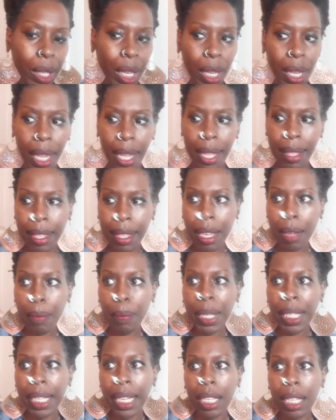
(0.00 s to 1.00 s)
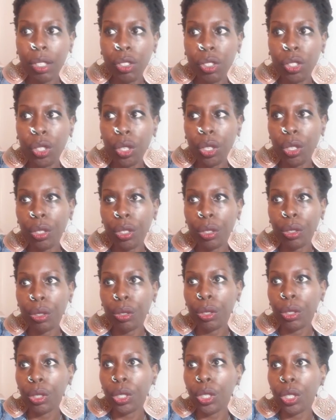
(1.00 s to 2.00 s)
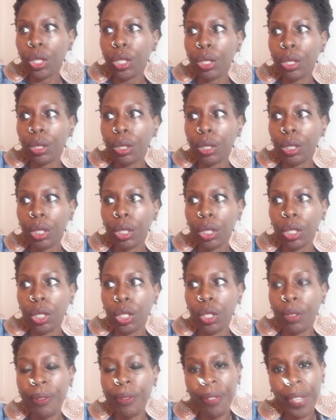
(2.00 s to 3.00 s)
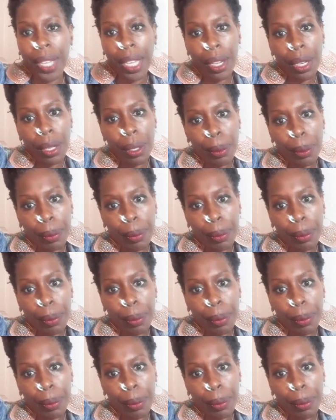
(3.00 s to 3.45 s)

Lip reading: And there begins your fear.